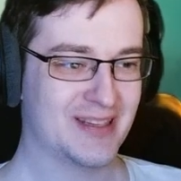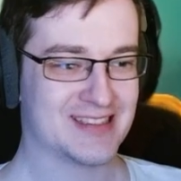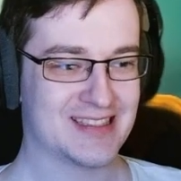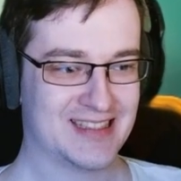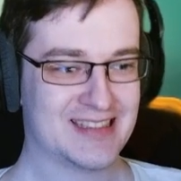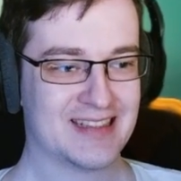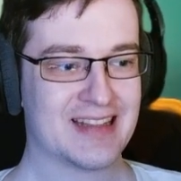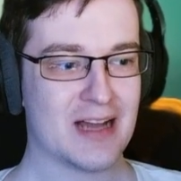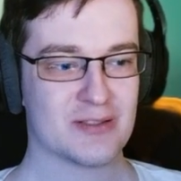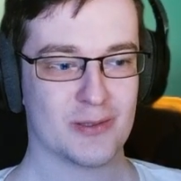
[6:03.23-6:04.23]
is
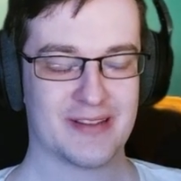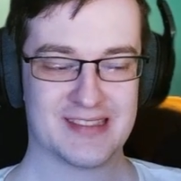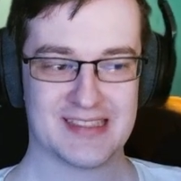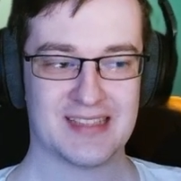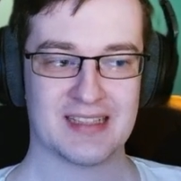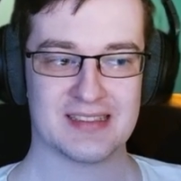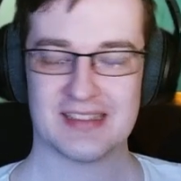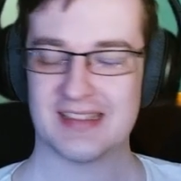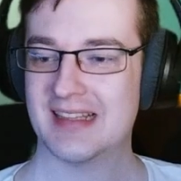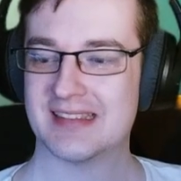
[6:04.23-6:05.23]
16,000 over 6
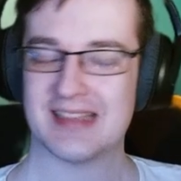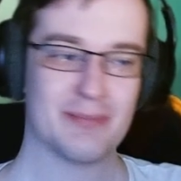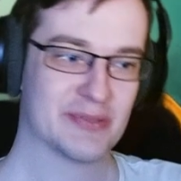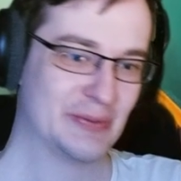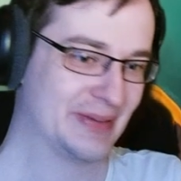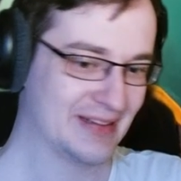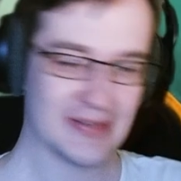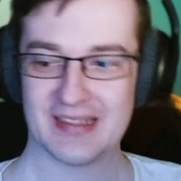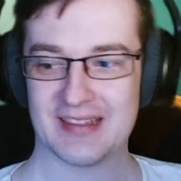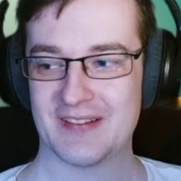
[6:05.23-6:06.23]
seconds. It's absolutely
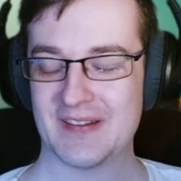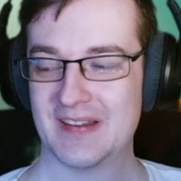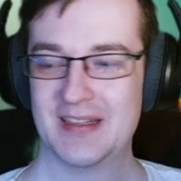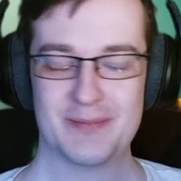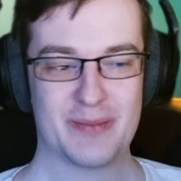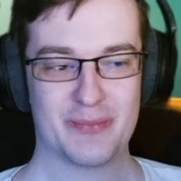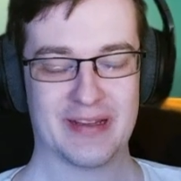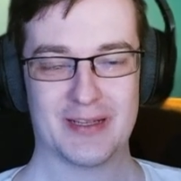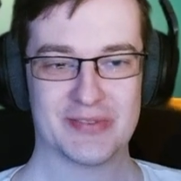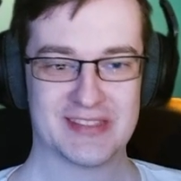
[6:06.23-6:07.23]
nothing. People
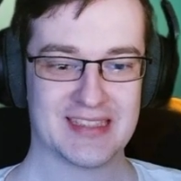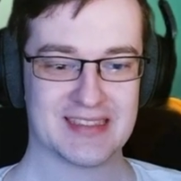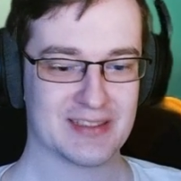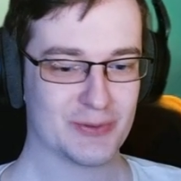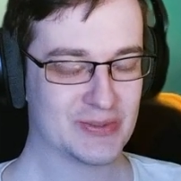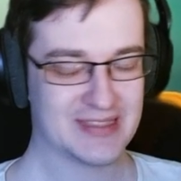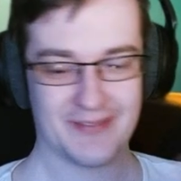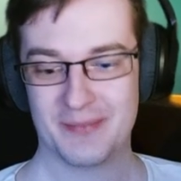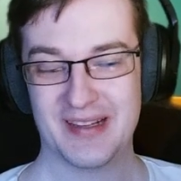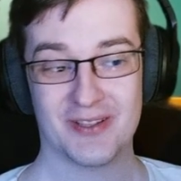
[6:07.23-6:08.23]
have 6 to
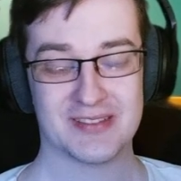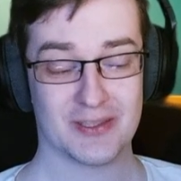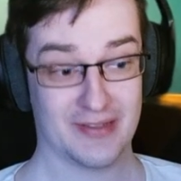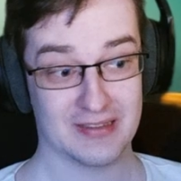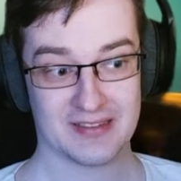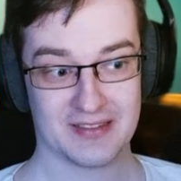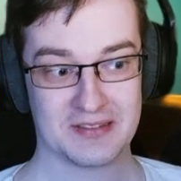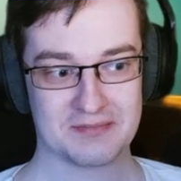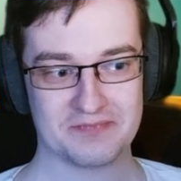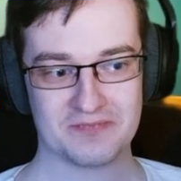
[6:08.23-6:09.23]
7 millions of health.
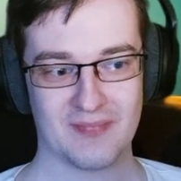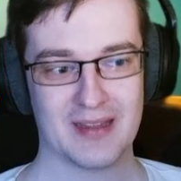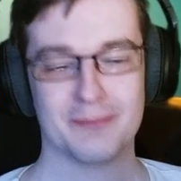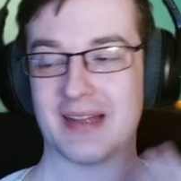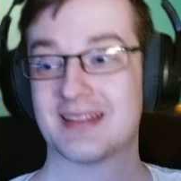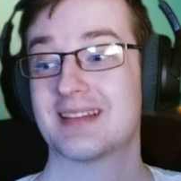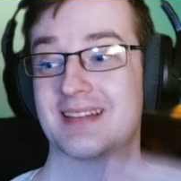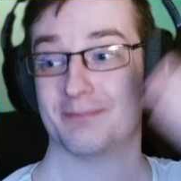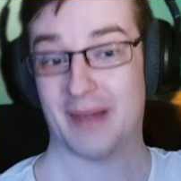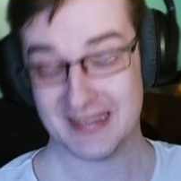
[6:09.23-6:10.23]
But
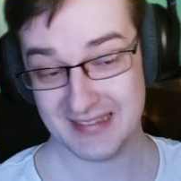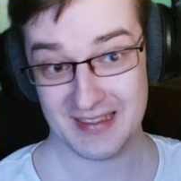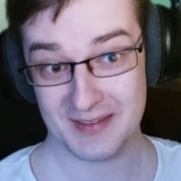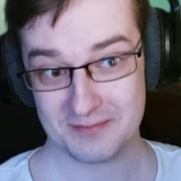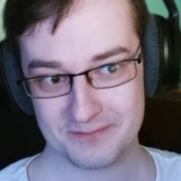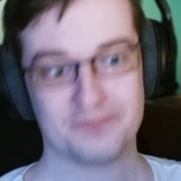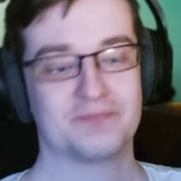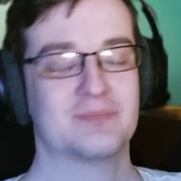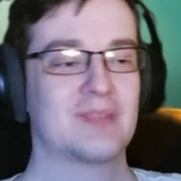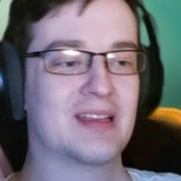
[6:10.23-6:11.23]
mastery.
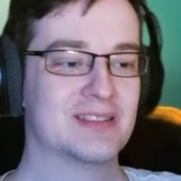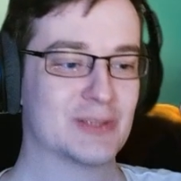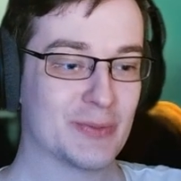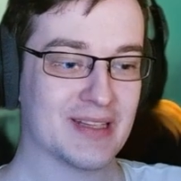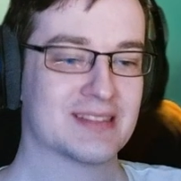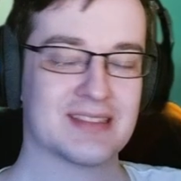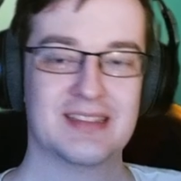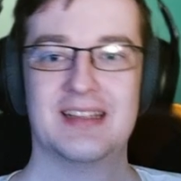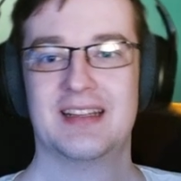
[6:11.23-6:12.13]
So yes,